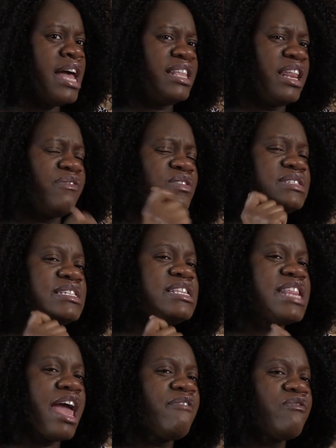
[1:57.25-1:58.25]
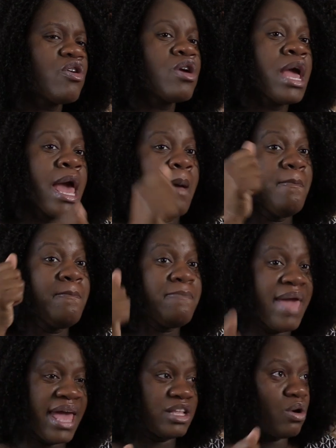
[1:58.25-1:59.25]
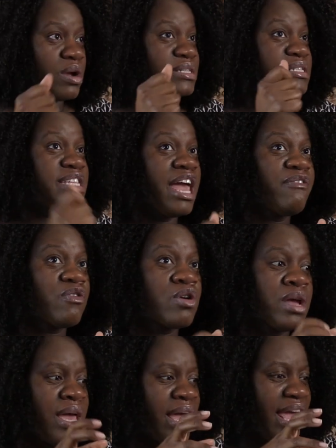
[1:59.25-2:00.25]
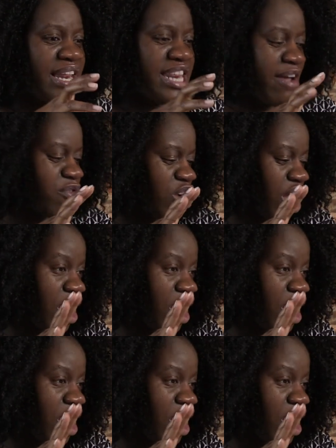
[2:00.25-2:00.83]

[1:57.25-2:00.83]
that if it's never met or it never